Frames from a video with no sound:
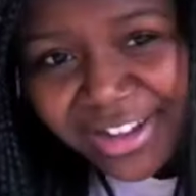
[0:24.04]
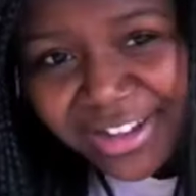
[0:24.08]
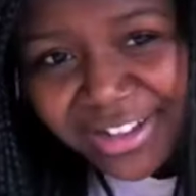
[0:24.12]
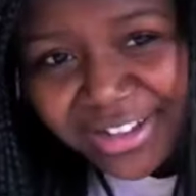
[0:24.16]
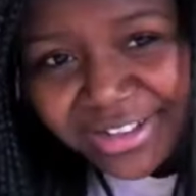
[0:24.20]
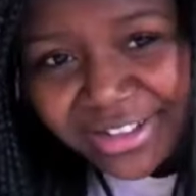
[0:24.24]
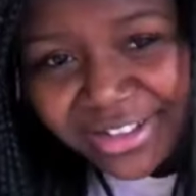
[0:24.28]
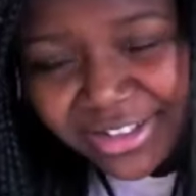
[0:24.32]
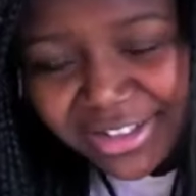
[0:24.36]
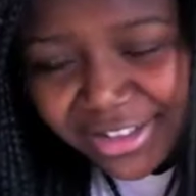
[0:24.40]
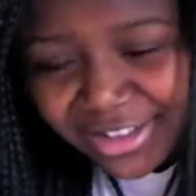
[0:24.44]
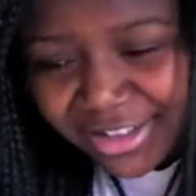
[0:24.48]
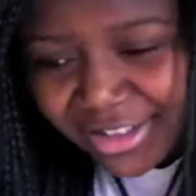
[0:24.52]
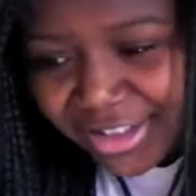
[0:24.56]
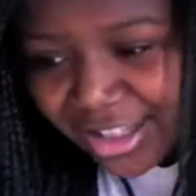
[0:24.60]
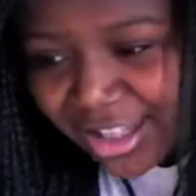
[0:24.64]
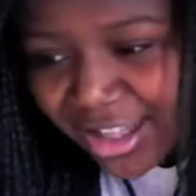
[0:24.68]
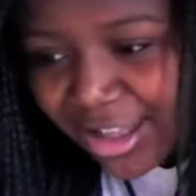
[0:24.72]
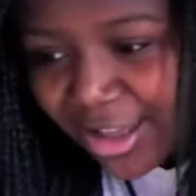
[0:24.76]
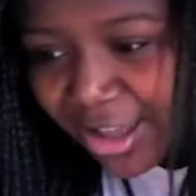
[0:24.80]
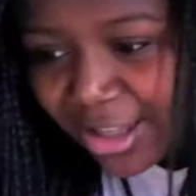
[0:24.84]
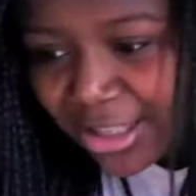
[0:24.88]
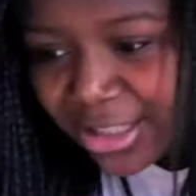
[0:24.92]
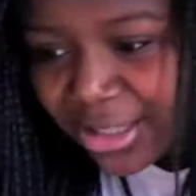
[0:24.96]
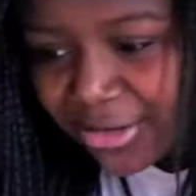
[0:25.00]
Oh,
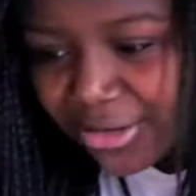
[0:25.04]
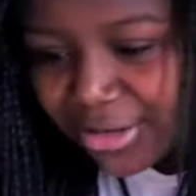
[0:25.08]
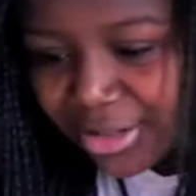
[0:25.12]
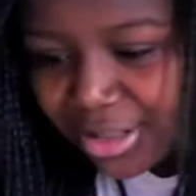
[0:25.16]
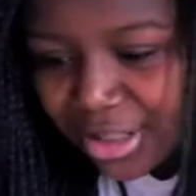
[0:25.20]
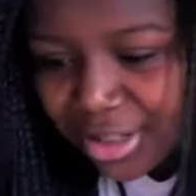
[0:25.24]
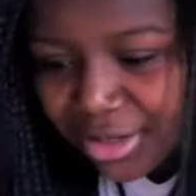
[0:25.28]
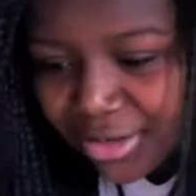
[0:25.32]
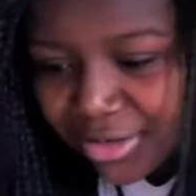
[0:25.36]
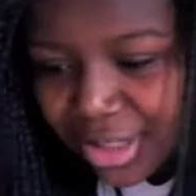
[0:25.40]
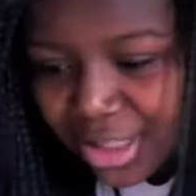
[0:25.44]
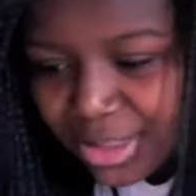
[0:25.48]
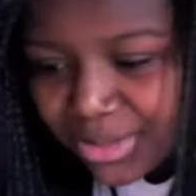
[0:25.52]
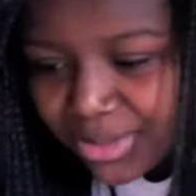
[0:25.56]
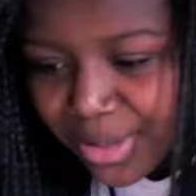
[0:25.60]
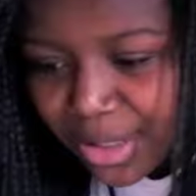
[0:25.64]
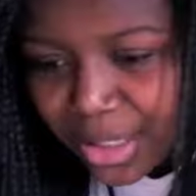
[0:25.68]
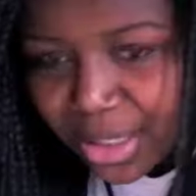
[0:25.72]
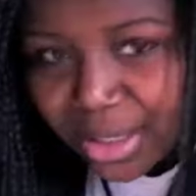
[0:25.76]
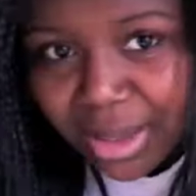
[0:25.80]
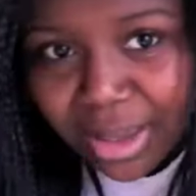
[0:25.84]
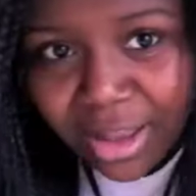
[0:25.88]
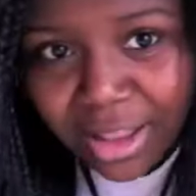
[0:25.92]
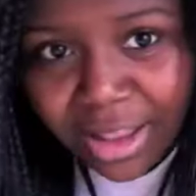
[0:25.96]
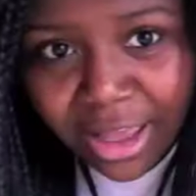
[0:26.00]
it seriously annoys
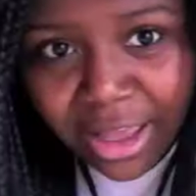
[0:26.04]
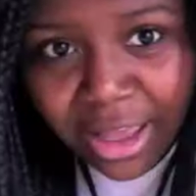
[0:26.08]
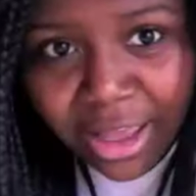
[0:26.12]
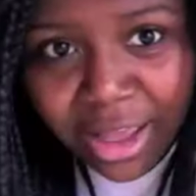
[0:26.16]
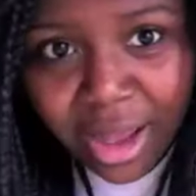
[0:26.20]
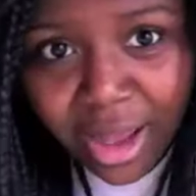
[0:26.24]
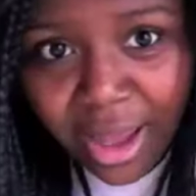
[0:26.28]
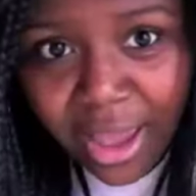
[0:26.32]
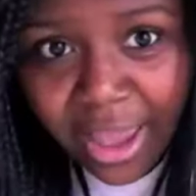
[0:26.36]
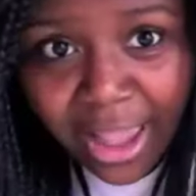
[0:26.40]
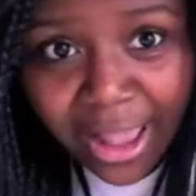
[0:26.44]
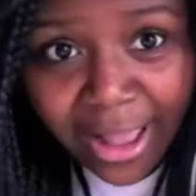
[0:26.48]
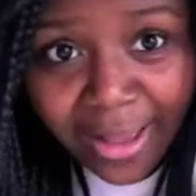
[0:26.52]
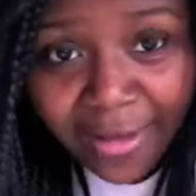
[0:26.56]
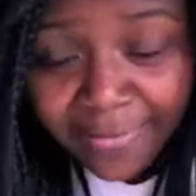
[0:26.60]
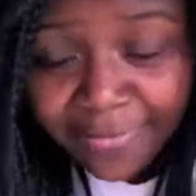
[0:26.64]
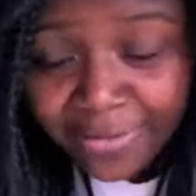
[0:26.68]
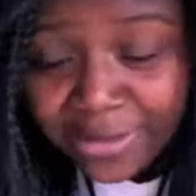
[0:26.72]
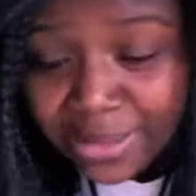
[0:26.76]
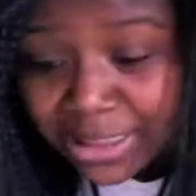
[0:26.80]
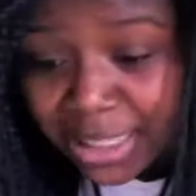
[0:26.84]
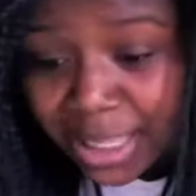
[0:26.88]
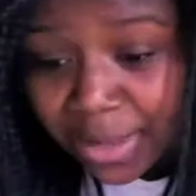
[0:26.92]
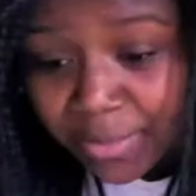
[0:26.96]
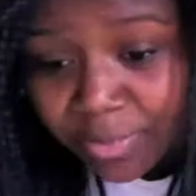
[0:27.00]
me. Like, I
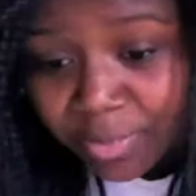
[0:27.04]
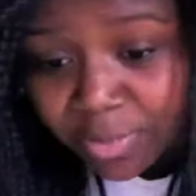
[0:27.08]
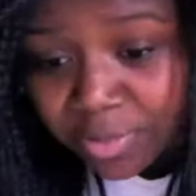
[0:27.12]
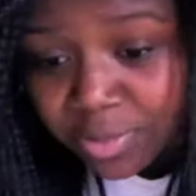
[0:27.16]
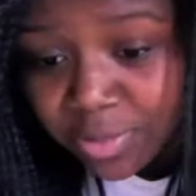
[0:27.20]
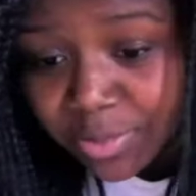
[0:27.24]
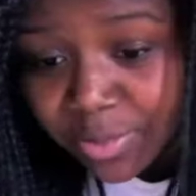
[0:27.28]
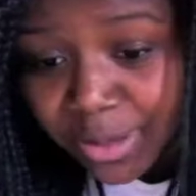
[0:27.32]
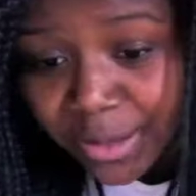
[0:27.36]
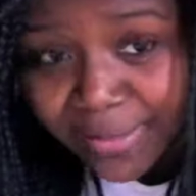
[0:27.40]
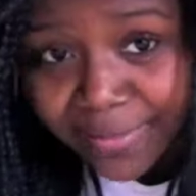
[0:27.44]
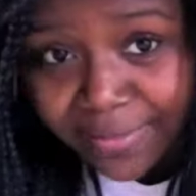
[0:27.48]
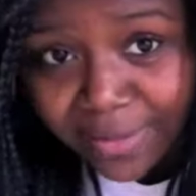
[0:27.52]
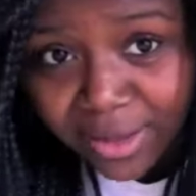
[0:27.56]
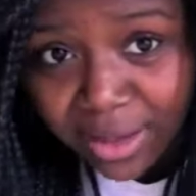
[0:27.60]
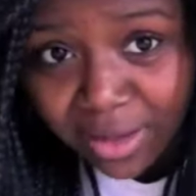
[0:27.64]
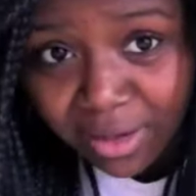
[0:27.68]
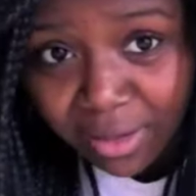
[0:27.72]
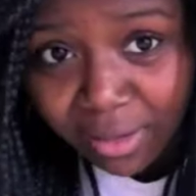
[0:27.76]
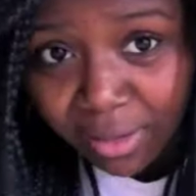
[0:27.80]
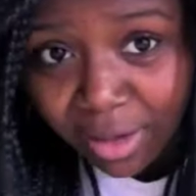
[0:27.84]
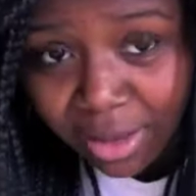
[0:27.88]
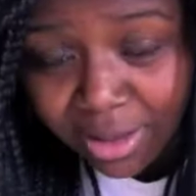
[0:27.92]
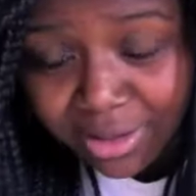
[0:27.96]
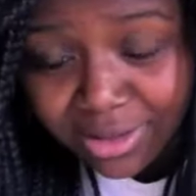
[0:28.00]
have stapled my
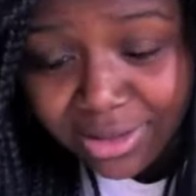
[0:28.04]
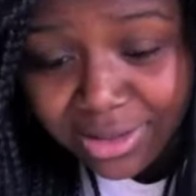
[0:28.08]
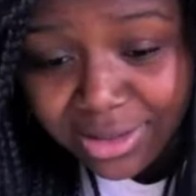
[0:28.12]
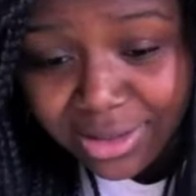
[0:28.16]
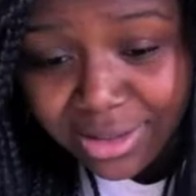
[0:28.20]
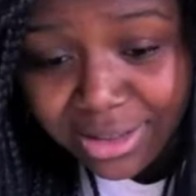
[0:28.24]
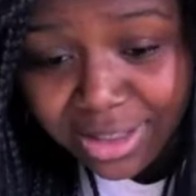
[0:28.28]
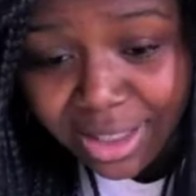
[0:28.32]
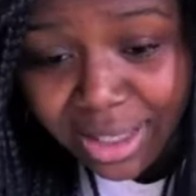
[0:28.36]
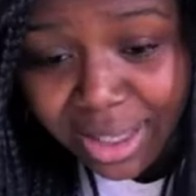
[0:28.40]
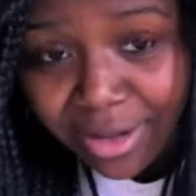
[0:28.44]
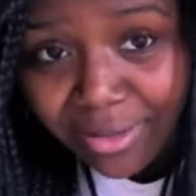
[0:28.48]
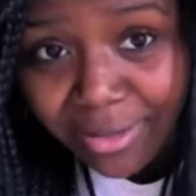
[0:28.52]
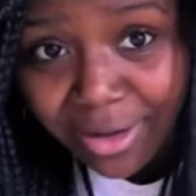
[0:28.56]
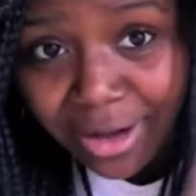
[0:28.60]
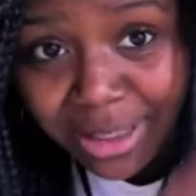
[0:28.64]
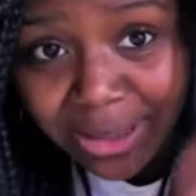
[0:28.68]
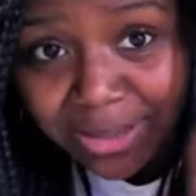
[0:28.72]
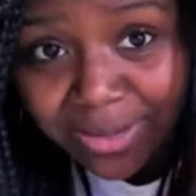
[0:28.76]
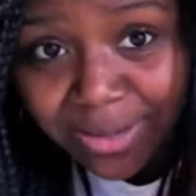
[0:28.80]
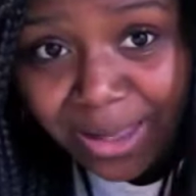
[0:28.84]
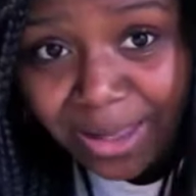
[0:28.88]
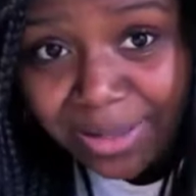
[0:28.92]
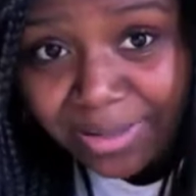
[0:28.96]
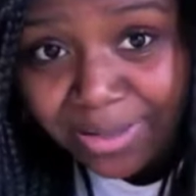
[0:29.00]
finger once when I
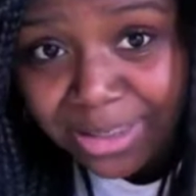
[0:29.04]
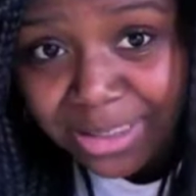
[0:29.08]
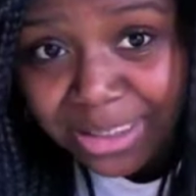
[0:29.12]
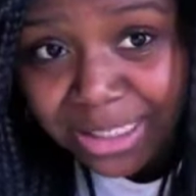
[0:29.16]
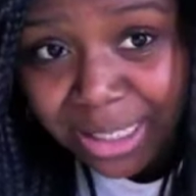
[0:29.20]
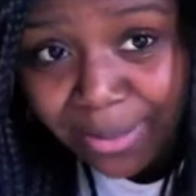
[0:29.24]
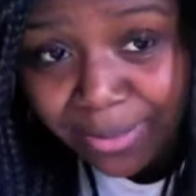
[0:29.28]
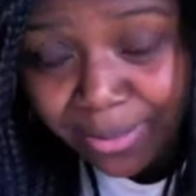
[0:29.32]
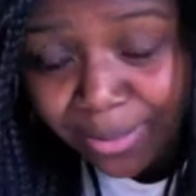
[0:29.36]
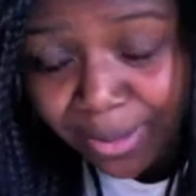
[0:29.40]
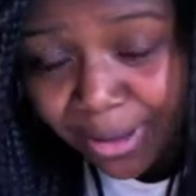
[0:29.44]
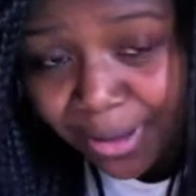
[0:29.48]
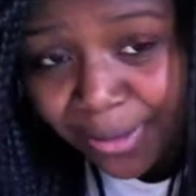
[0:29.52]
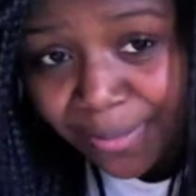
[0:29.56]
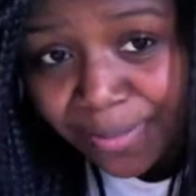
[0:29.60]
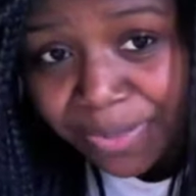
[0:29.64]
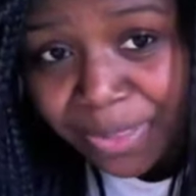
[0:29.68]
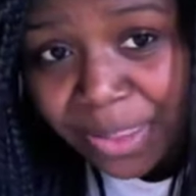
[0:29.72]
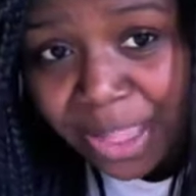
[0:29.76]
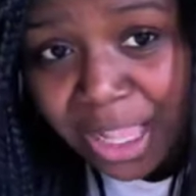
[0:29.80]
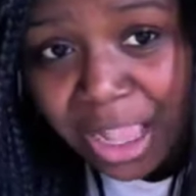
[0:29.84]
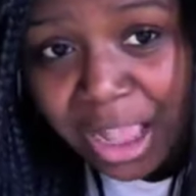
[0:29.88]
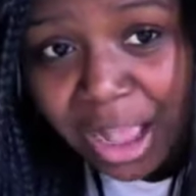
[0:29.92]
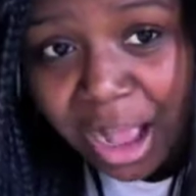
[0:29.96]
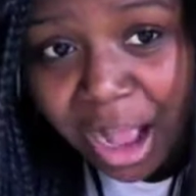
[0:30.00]
was playing with stapler,
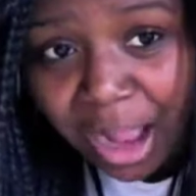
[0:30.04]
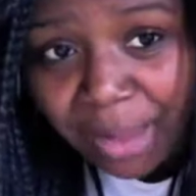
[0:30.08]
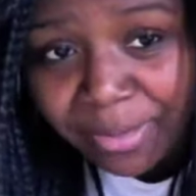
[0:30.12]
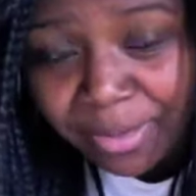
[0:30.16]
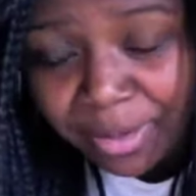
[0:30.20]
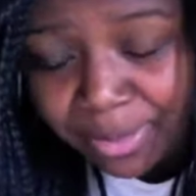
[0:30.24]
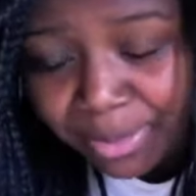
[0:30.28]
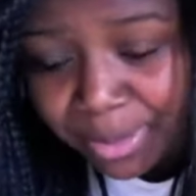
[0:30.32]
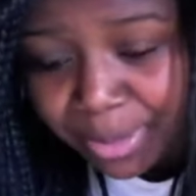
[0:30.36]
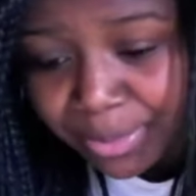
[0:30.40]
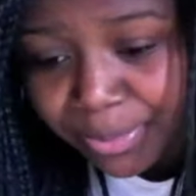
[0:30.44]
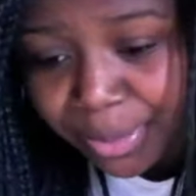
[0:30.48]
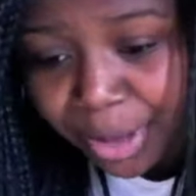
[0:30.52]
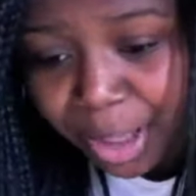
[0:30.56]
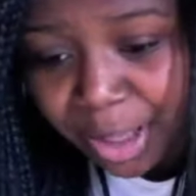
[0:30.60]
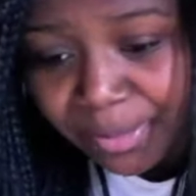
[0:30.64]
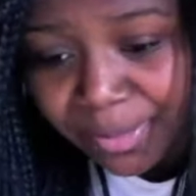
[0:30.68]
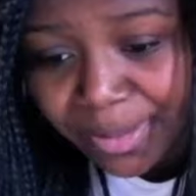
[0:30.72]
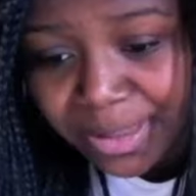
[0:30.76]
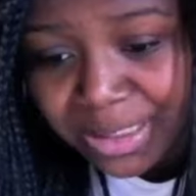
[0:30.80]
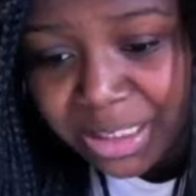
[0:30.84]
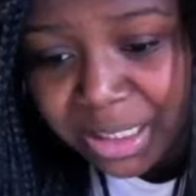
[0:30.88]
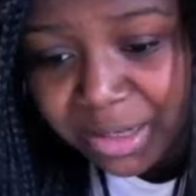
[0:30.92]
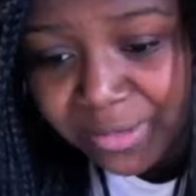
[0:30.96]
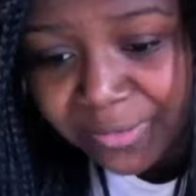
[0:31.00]
I probably
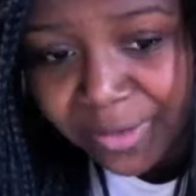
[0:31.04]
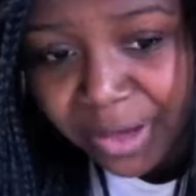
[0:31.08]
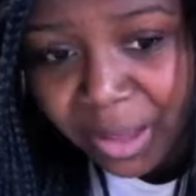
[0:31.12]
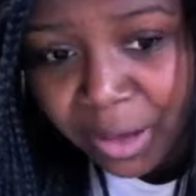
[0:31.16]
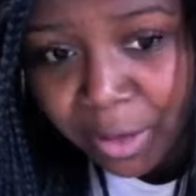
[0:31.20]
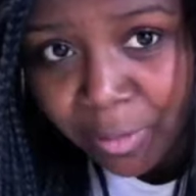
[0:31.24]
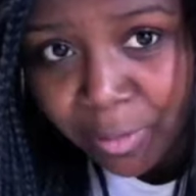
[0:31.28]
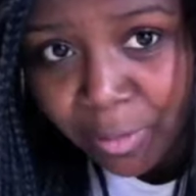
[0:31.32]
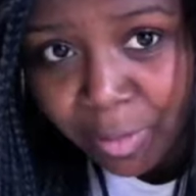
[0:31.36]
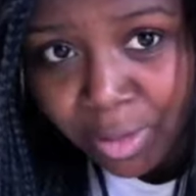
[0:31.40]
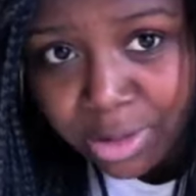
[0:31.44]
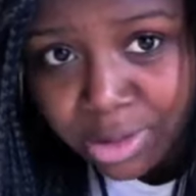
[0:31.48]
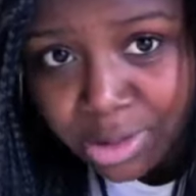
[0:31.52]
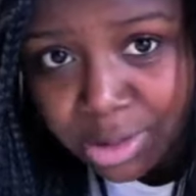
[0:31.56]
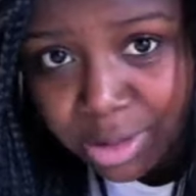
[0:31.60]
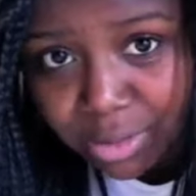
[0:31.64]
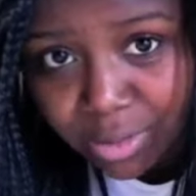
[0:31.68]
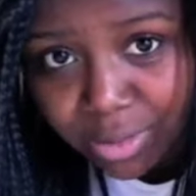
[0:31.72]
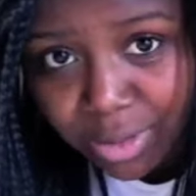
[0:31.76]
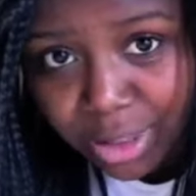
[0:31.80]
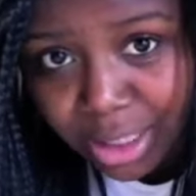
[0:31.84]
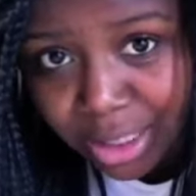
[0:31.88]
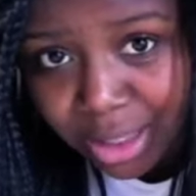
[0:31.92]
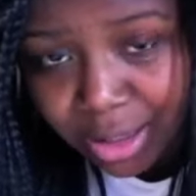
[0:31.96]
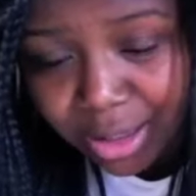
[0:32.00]
burn myself like once a
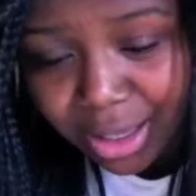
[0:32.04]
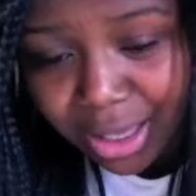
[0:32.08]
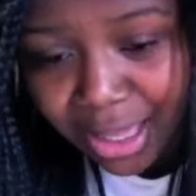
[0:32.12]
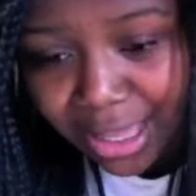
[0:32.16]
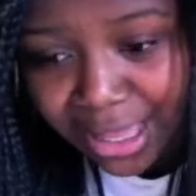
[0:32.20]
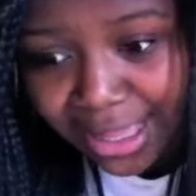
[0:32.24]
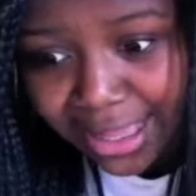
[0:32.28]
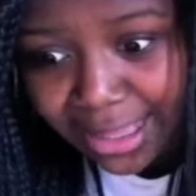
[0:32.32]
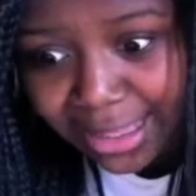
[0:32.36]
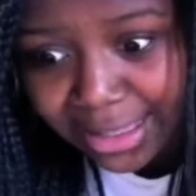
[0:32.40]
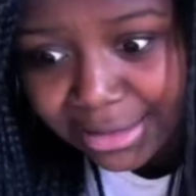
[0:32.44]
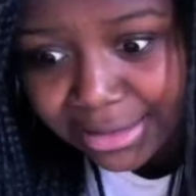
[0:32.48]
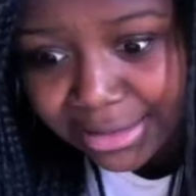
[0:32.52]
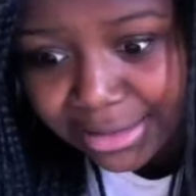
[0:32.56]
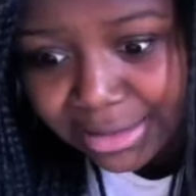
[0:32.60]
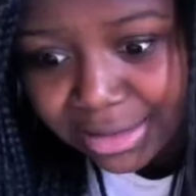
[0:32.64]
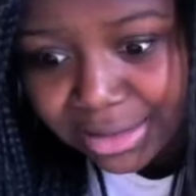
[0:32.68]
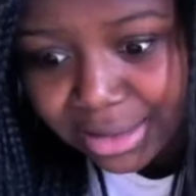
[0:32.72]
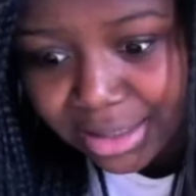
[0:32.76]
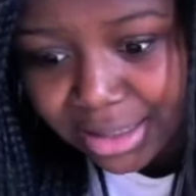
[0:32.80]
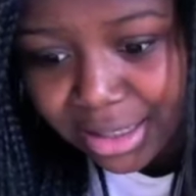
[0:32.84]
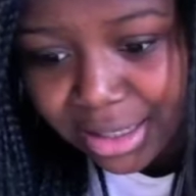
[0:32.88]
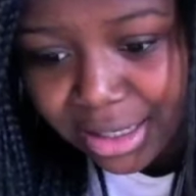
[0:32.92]
week, and